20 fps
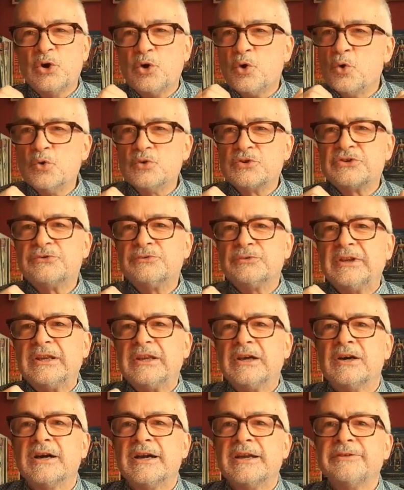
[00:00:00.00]
ordinary
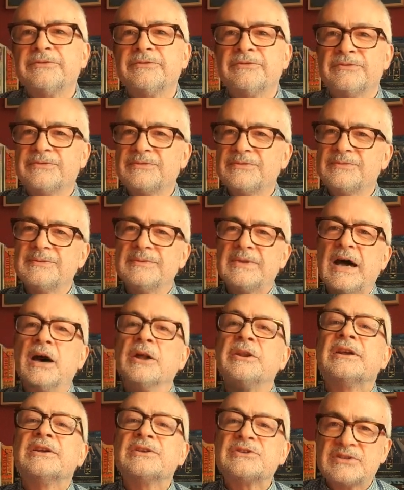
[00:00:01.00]
life
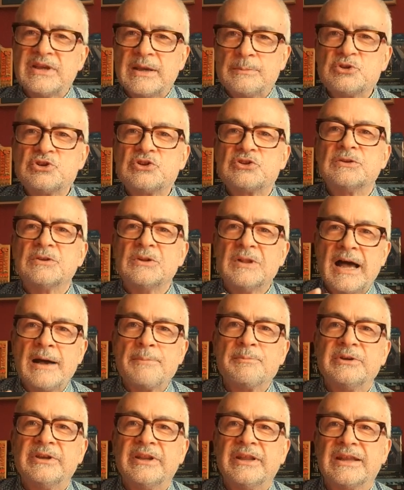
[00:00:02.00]
unexceptional
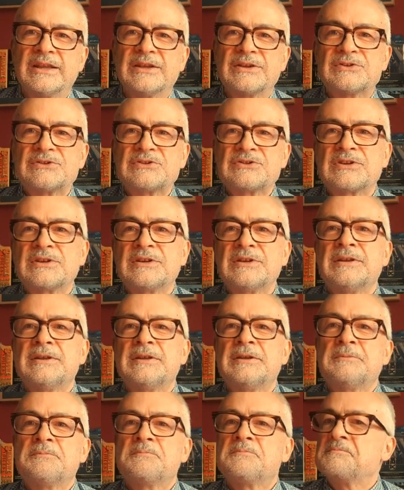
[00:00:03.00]
happenings
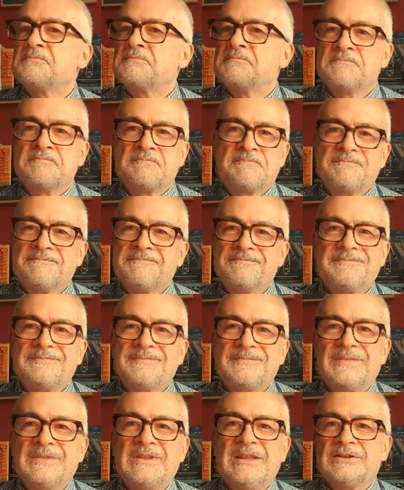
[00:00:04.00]

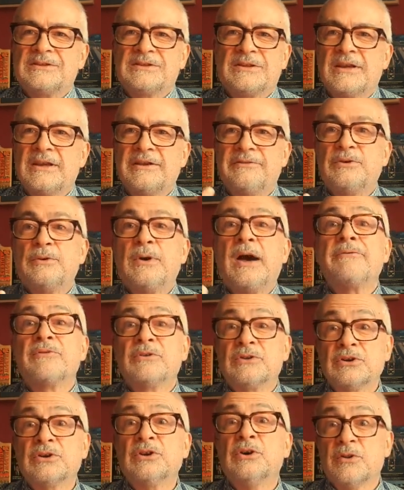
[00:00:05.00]
it's like if you
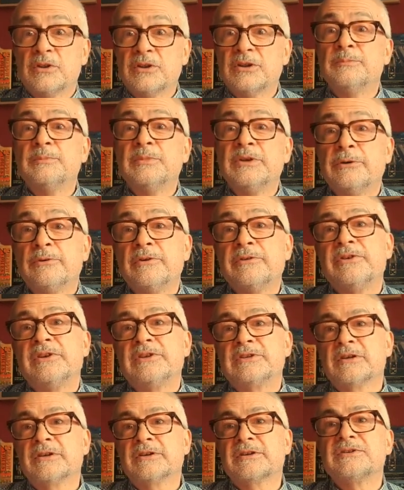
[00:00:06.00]
haven't got them you know if
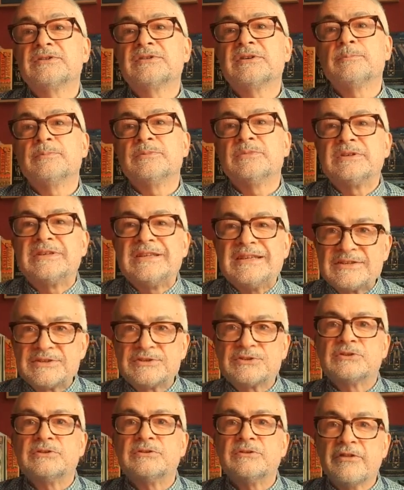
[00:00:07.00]
it's like a some
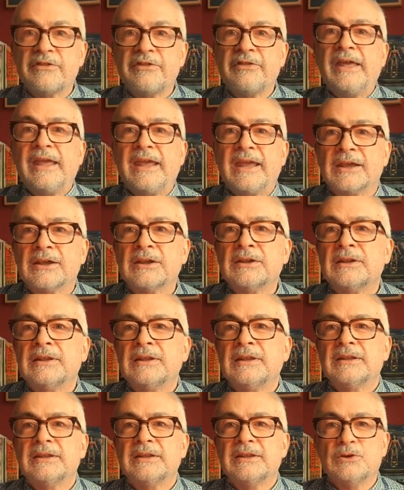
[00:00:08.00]
distant thing
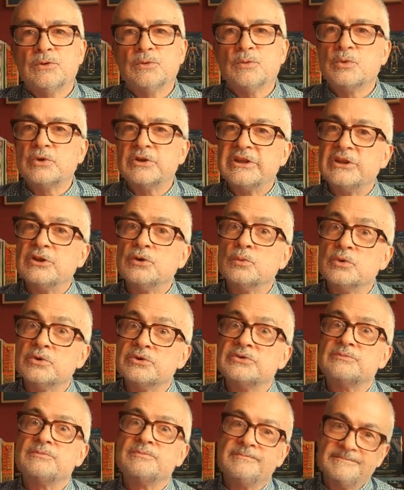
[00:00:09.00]
you would you
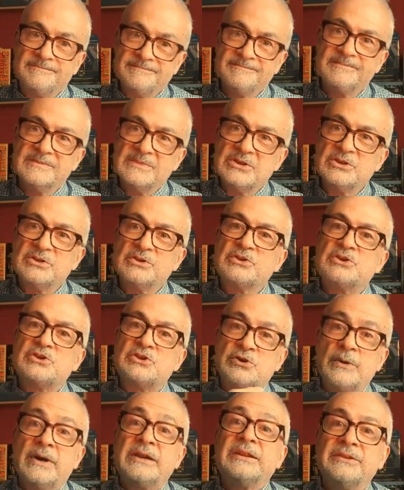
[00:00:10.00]
would
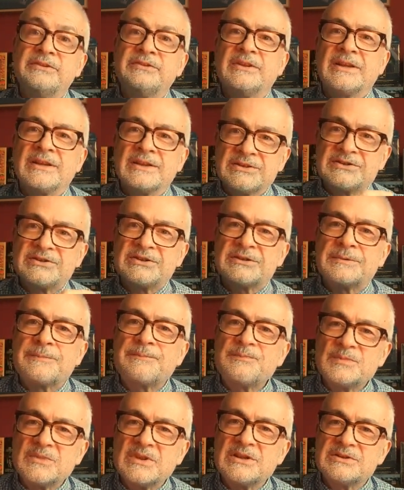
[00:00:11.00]
do anything to
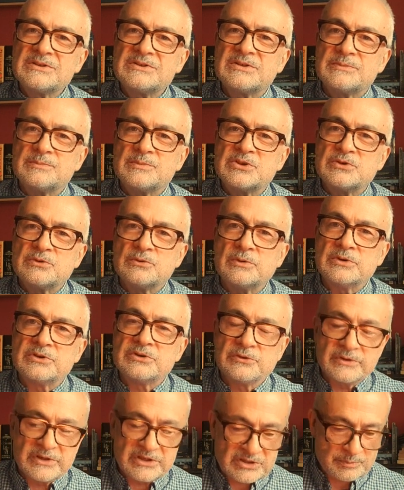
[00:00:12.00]
to to,
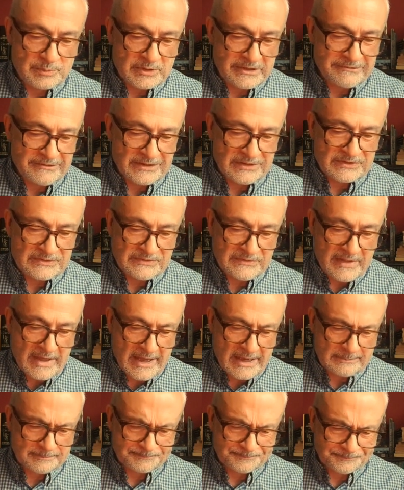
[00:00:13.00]
to experience
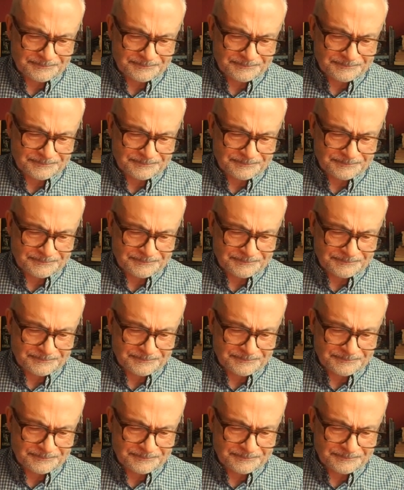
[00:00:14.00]
that